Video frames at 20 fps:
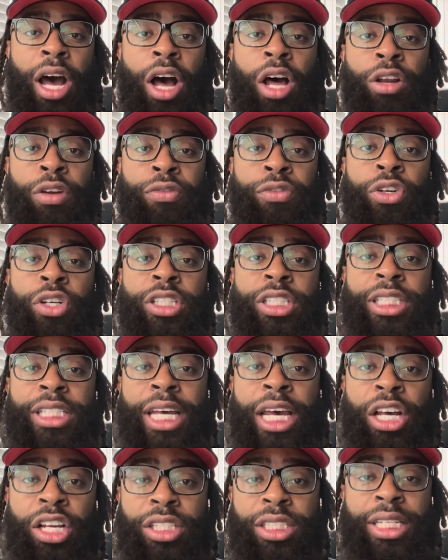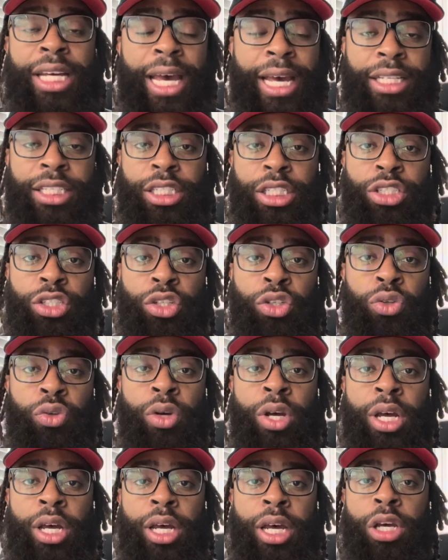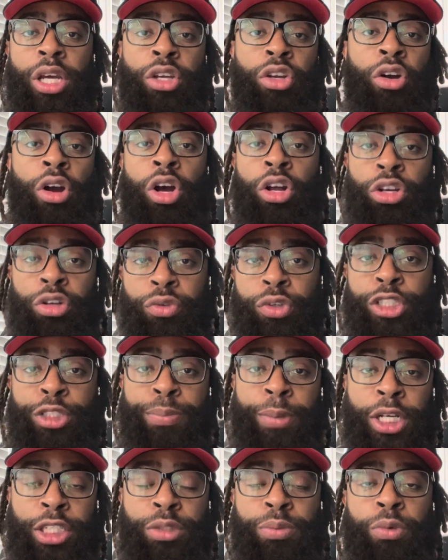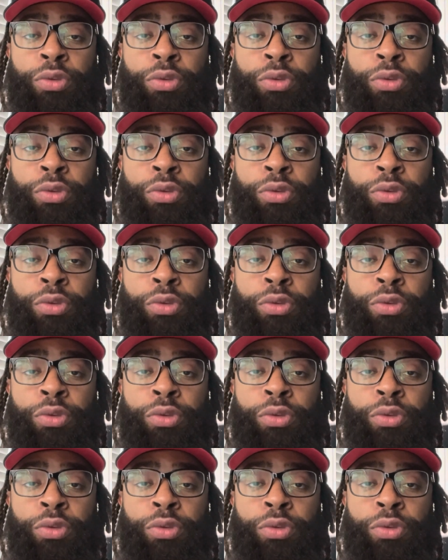all of your sales taxes due. And you're only responsible